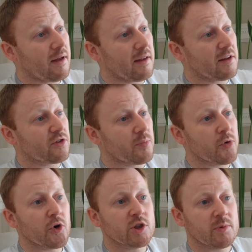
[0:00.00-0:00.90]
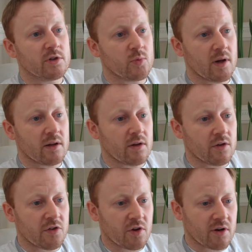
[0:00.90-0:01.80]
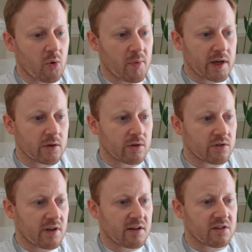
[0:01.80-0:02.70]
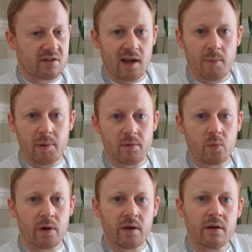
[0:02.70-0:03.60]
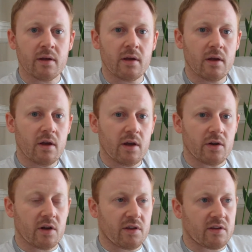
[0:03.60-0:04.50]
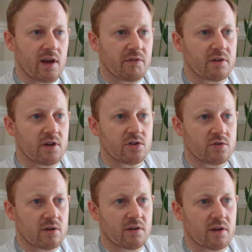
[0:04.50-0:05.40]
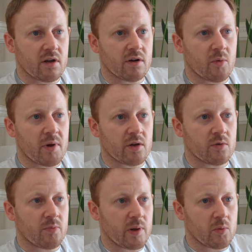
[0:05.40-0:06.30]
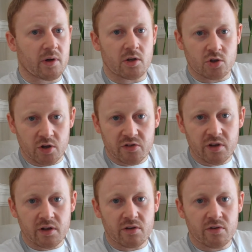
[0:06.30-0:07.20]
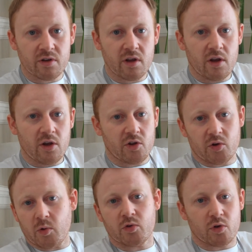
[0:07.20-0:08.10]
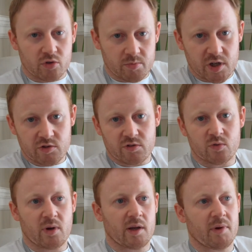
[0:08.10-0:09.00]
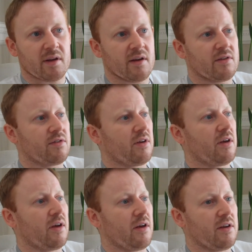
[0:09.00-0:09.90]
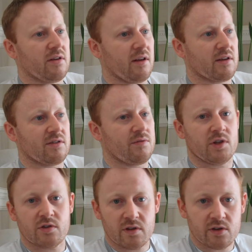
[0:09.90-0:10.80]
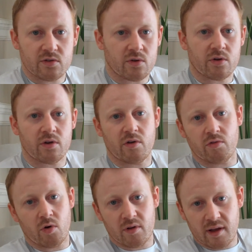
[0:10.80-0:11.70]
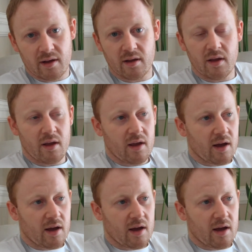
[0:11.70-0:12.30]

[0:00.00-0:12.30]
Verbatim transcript: I think it's approachable as well. Nothing on our menu is there to scare people away. You know, I think every dish I think on our menu people would enjoy to eat. You know, you always go to some restaurants okay. where you might get uh, like a ceviche of this or a raw of that. Yeah.